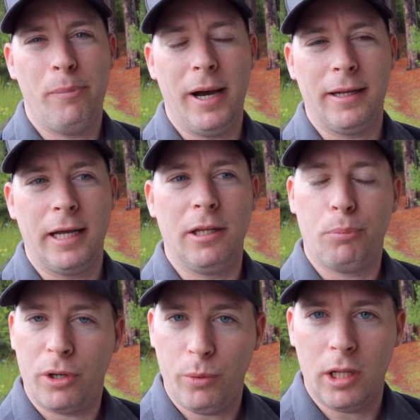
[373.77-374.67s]
but I
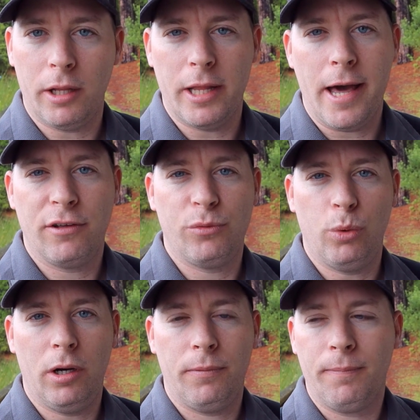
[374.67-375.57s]
did pretty well on that as
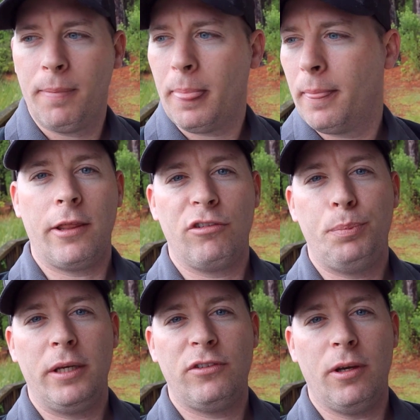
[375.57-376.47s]
well. Now, there's
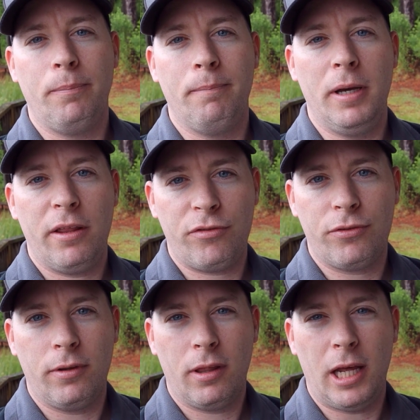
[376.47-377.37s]
been some
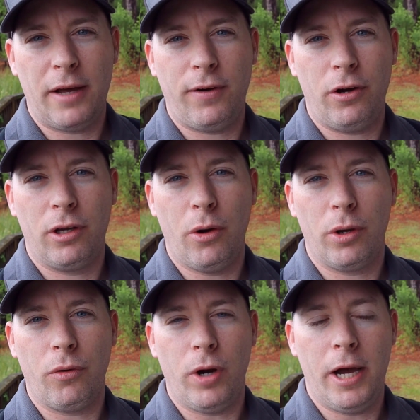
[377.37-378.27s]
myths that I've heard
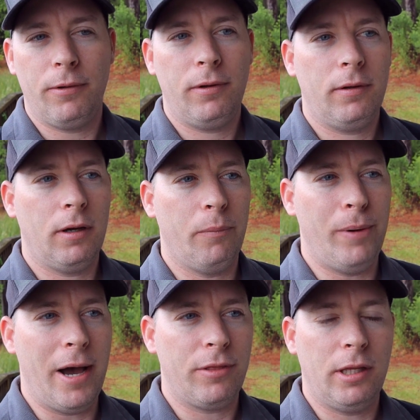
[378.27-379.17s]
going around
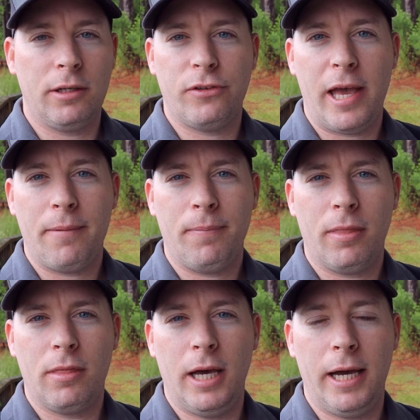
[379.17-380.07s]
about the exam
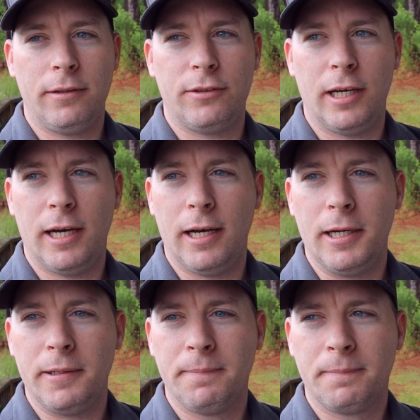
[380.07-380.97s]
that
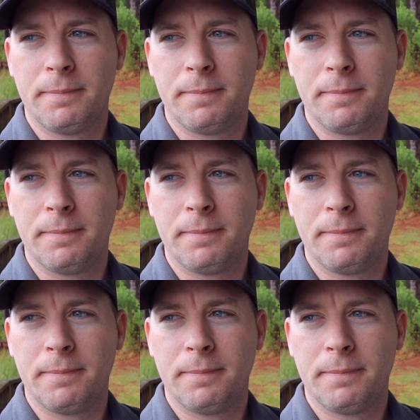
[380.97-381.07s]
I